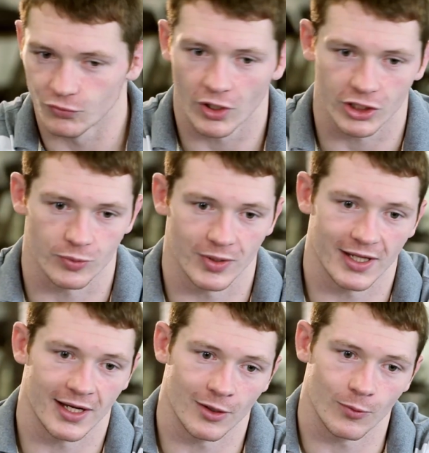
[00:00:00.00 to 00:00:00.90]
he rushed me,
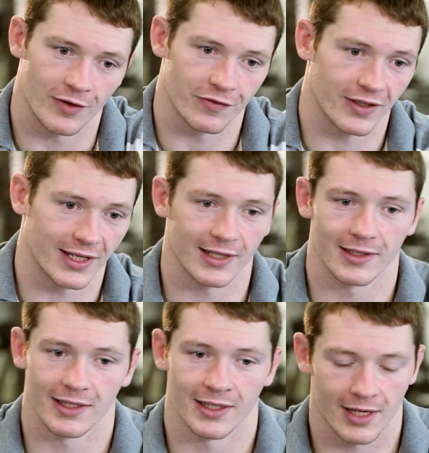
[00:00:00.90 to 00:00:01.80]
then I went for the
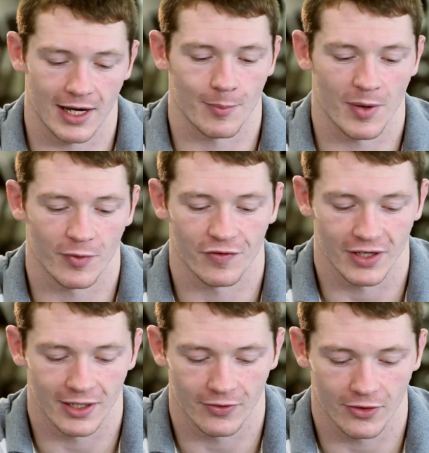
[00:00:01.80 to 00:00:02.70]
guillotine. I remember
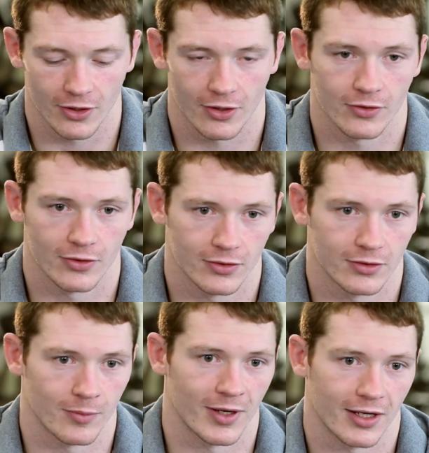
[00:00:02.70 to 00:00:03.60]
feeling the
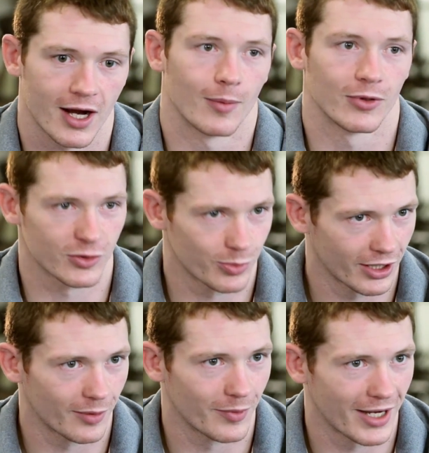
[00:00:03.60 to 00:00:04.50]
metacarpal spring
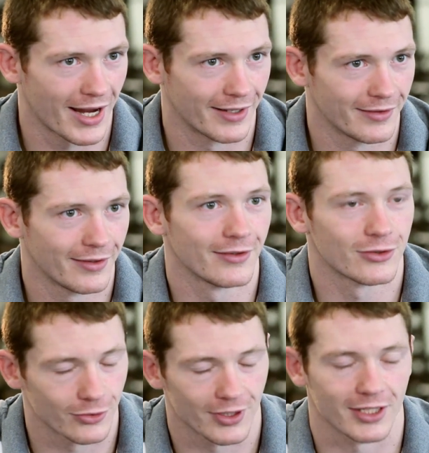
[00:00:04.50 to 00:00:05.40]
up my hand, so